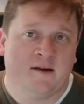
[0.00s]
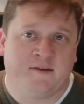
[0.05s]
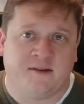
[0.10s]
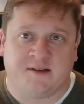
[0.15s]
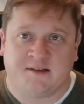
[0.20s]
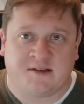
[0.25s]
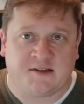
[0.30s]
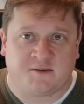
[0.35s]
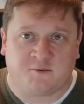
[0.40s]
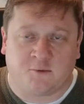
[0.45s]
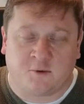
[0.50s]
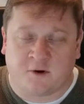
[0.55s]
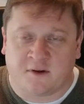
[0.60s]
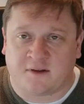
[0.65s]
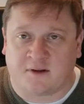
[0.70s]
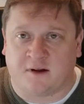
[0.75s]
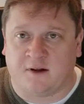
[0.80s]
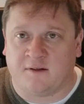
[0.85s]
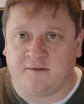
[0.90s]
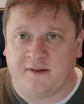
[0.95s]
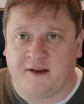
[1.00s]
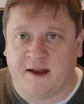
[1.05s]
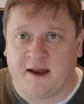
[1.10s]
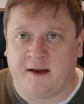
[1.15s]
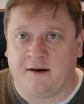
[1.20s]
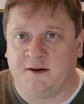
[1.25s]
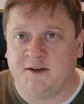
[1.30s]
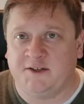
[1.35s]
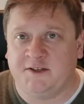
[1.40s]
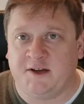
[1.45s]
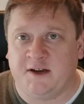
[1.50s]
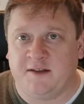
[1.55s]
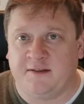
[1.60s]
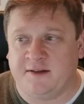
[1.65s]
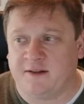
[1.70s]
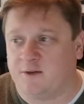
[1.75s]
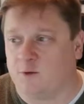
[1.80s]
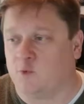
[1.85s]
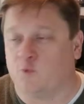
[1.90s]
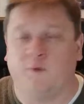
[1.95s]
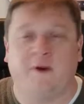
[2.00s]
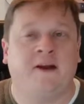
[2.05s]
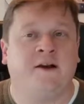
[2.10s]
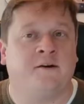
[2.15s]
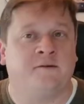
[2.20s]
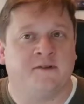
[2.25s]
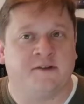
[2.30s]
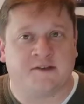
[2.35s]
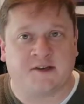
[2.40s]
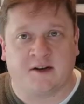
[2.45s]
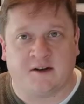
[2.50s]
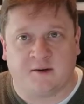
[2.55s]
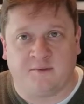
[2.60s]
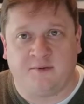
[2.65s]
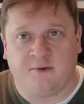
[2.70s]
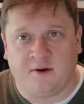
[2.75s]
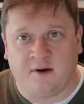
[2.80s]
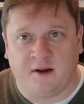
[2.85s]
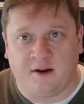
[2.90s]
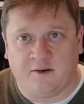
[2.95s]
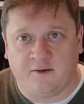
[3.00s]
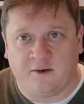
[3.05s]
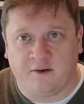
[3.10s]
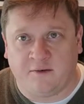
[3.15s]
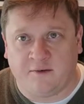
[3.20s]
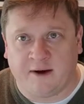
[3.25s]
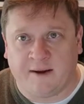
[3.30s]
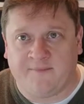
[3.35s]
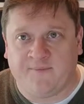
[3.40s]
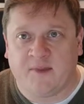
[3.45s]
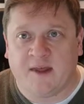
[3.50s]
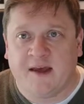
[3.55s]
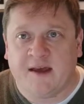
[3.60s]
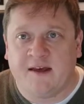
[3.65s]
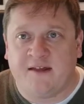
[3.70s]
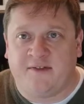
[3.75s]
This is worth all the energy that the reader is going to put into it.